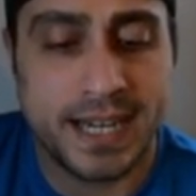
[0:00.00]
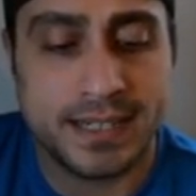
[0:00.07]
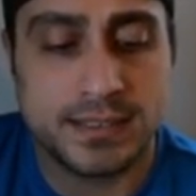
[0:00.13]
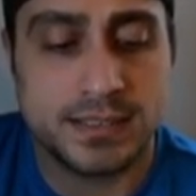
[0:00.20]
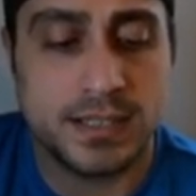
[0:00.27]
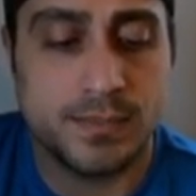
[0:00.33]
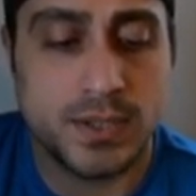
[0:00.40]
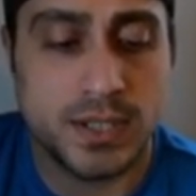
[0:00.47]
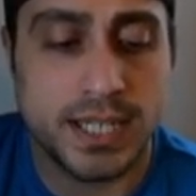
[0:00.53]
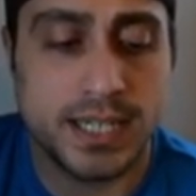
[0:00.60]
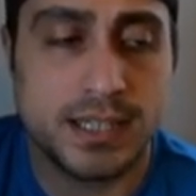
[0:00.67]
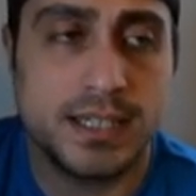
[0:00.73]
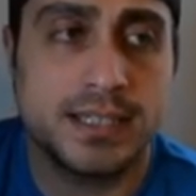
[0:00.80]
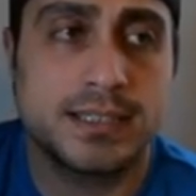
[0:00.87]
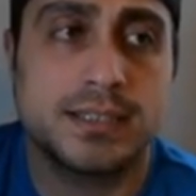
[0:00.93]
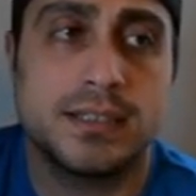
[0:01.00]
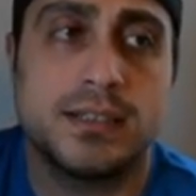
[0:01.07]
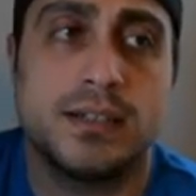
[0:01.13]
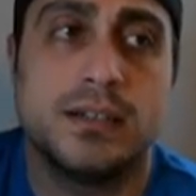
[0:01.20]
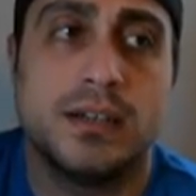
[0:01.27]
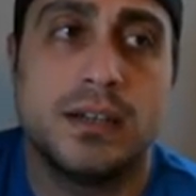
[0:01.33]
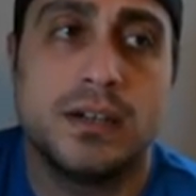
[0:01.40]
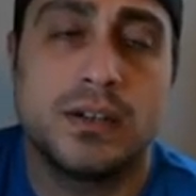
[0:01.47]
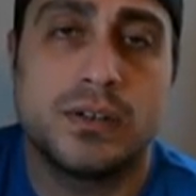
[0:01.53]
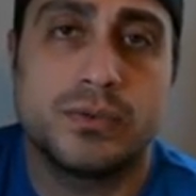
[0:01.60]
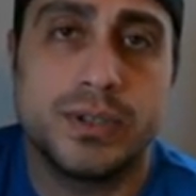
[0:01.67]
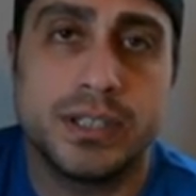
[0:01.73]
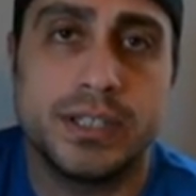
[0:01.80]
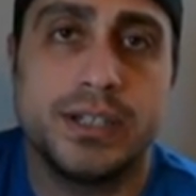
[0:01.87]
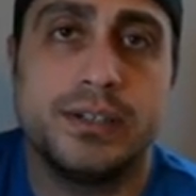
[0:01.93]
something like this and
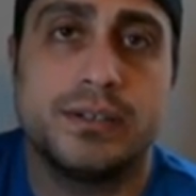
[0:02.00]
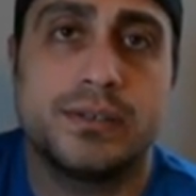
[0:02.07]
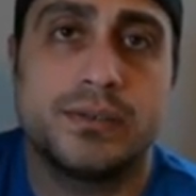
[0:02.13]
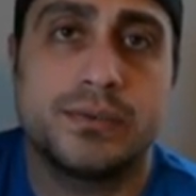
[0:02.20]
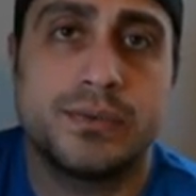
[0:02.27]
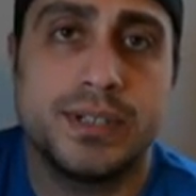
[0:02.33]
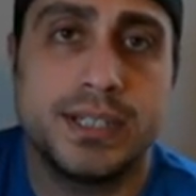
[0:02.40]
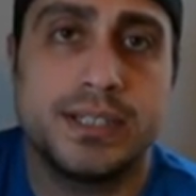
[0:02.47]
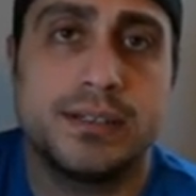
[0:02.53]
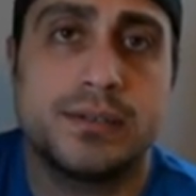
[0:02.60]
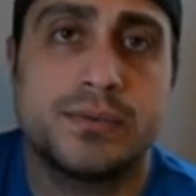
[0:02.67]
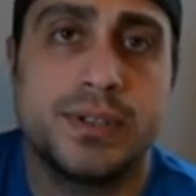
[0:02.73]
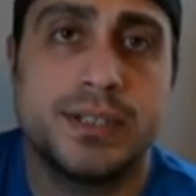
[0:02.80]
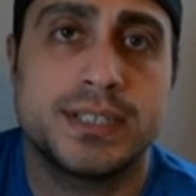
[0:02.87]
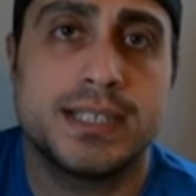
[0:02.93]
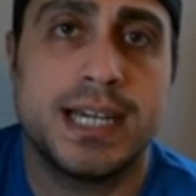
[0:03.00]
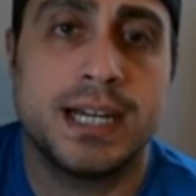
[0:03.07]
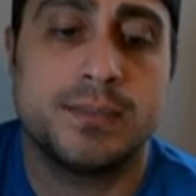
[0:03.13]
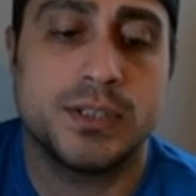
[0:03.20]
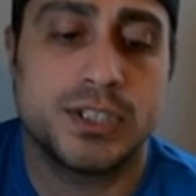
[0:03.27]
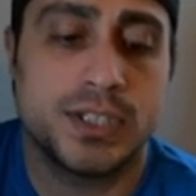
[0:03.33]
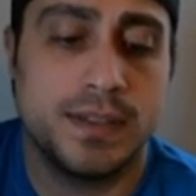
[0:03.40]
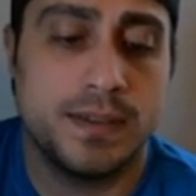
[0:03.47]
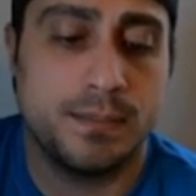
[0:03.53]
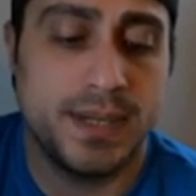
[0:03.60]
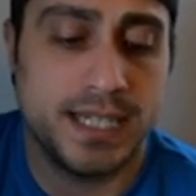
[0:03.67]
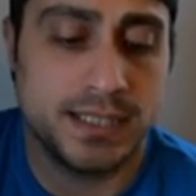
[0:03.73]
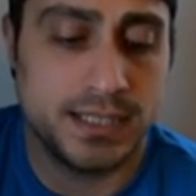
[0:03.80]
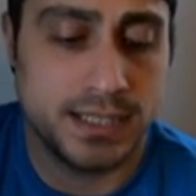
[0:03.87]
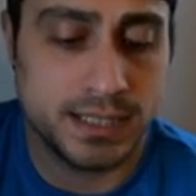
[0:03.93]
really reestablishing the
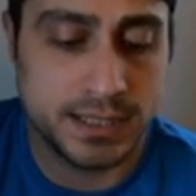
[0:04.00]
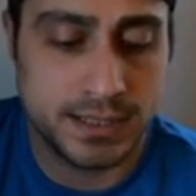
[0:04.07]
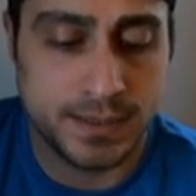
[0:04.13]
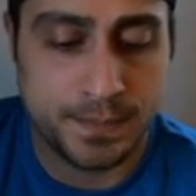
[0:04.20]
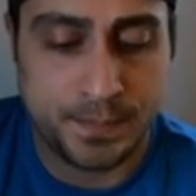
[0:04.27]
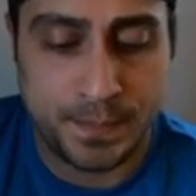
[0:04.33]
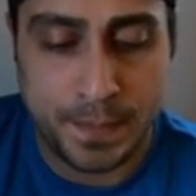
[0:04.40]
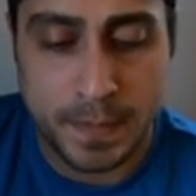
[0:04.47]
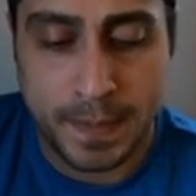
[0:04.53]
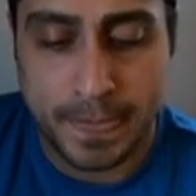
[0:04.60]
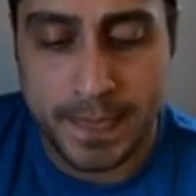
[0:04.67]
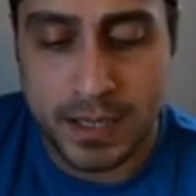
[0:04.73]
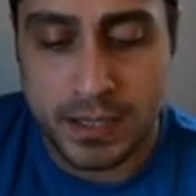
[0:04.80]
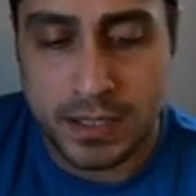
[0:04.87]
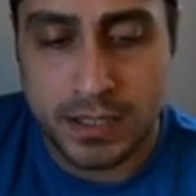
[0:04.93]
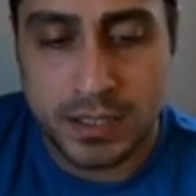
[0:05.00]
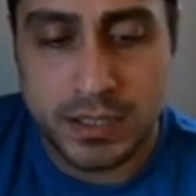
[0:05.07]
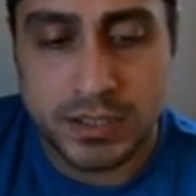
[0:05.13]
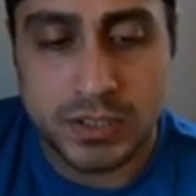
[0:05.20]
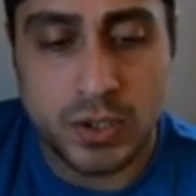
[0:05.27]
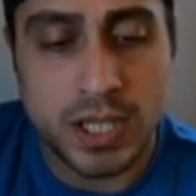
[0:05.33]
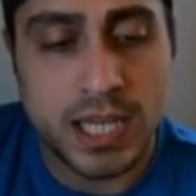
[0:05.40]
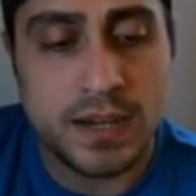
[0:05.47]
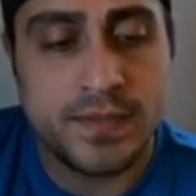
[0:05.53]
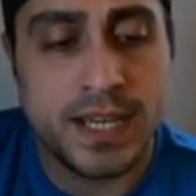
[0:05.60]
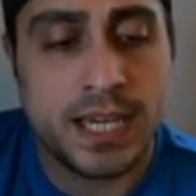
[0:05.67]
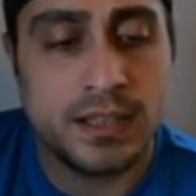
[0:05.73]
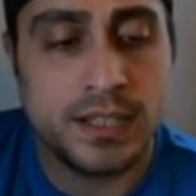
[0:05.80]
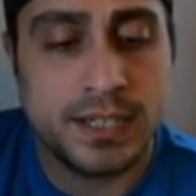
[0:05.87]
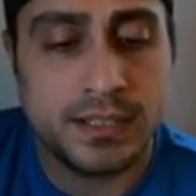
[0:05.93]
basics. So I'll have
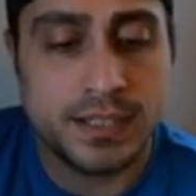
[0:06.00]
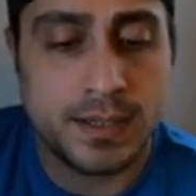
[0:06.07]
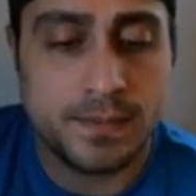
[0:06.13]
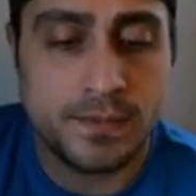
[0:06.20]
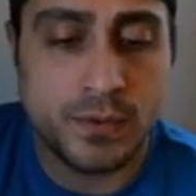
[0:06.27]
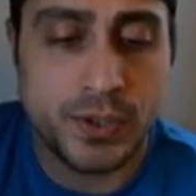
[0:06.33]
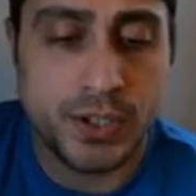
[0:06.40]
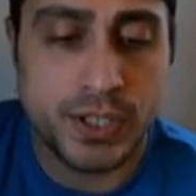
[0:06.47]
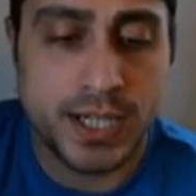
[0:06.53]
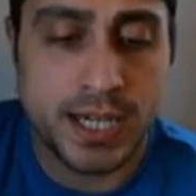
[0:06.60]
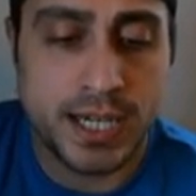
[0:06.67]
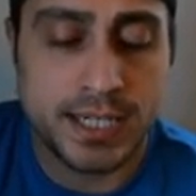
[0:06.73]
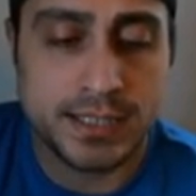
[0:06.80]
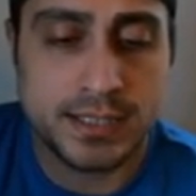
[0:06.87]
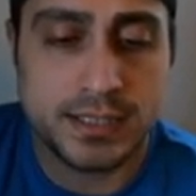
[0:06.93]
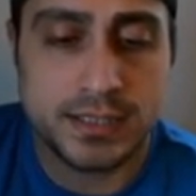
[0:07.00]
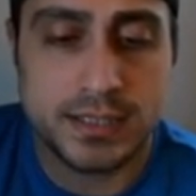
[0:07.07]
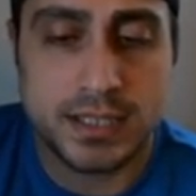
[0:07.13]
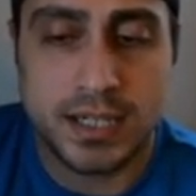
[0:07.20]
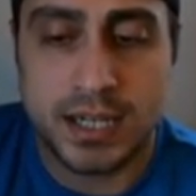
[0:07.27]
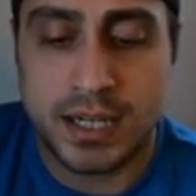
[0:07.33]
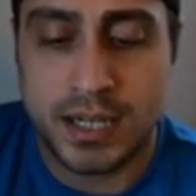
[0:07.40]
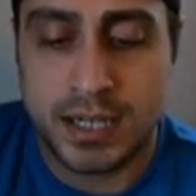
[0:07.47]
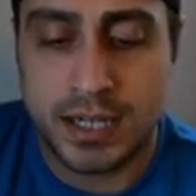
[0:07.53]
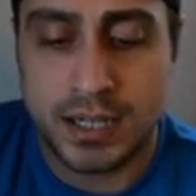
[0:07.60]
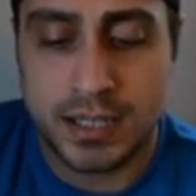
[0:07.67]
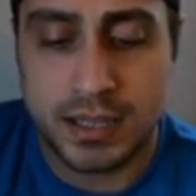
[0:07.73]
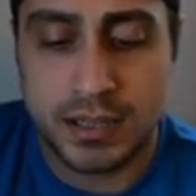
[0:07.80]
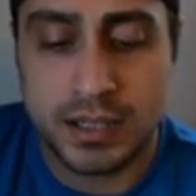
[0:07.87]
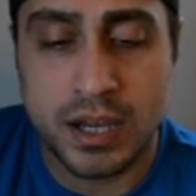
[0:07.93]
that linked up for you guys.
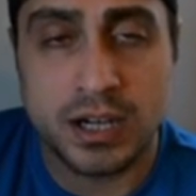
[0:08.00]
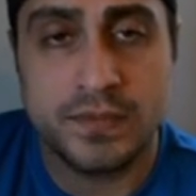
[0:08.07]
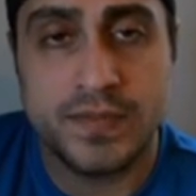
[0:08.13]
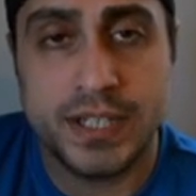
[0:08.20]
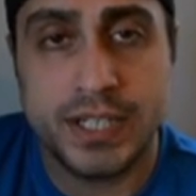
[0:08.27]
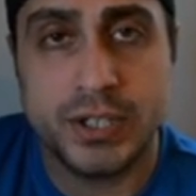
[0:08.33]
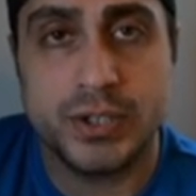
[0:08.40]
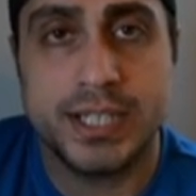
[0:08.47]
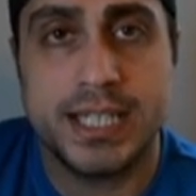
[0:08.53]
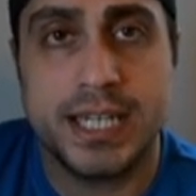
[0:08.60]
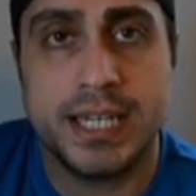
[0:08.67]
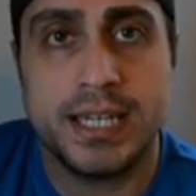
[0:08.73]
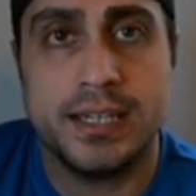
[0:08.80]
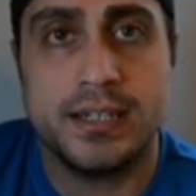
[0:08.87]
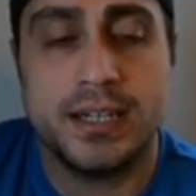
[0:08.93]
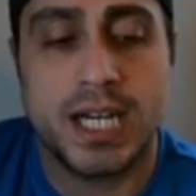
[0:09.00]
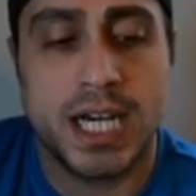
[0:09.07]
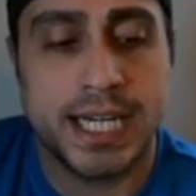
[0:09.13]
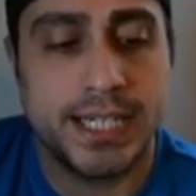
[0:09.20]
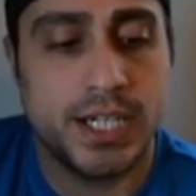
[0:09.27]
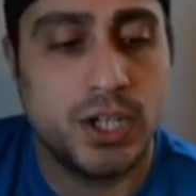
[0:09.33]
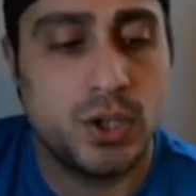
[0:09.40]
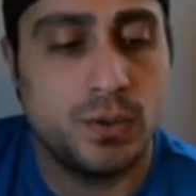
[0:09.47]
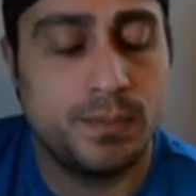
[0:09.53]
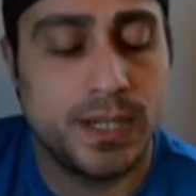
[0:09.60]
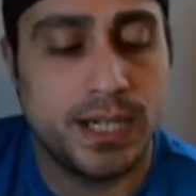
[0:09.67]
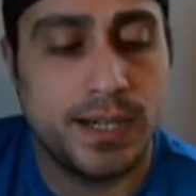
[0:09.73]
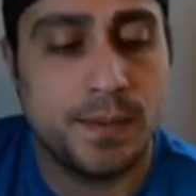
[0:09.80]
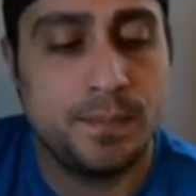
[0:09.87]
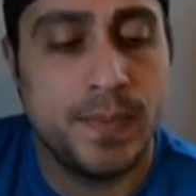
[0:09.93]
Long video today, I know,
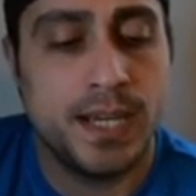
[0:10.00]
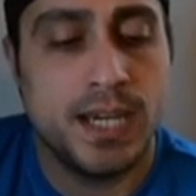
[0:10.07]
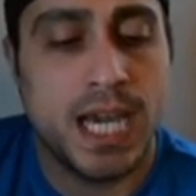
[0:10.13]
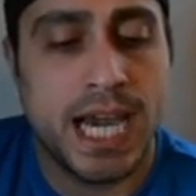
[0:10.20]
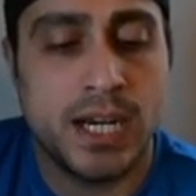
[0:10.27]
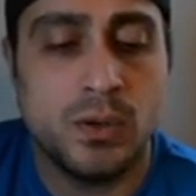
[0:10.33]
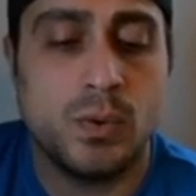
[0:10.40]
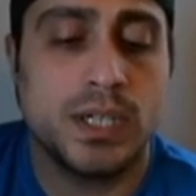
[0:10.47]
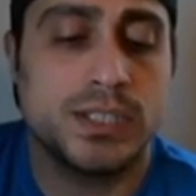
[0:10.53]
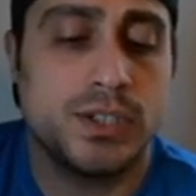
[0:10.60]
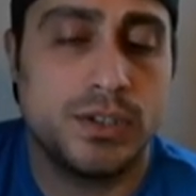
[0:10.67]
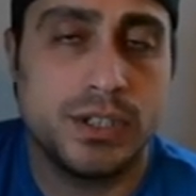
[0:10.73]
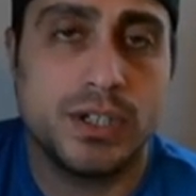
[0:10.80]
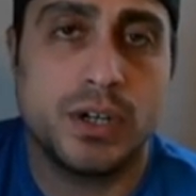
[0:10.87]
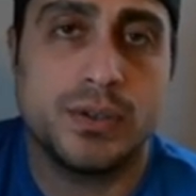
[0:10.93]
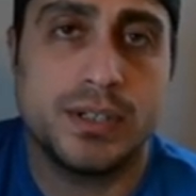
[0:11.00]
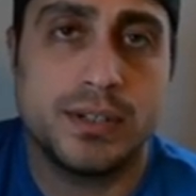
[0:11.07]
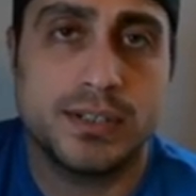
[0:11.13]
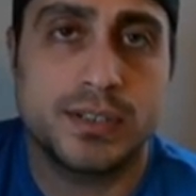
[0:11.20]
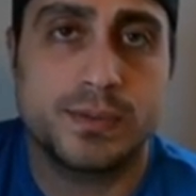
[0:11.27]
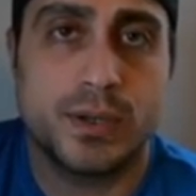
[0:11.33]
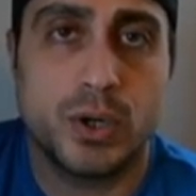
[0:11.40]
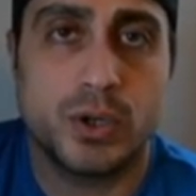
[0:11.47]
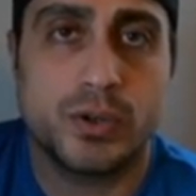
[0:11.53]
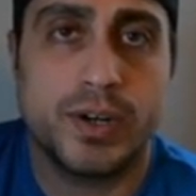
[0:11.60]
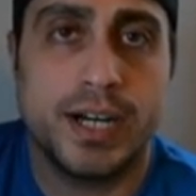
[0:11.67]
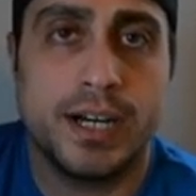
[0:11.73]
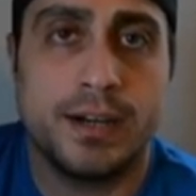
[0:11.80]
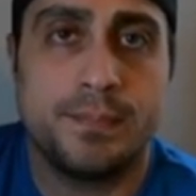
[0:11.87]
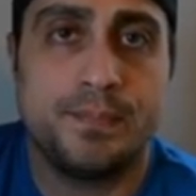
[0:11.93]
but I didn't want you to go into this
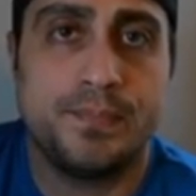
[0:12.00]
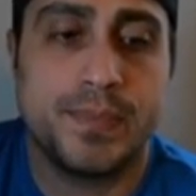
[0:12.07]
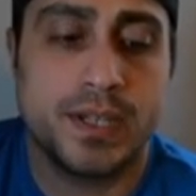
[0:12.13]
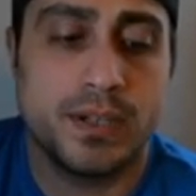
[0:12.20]
program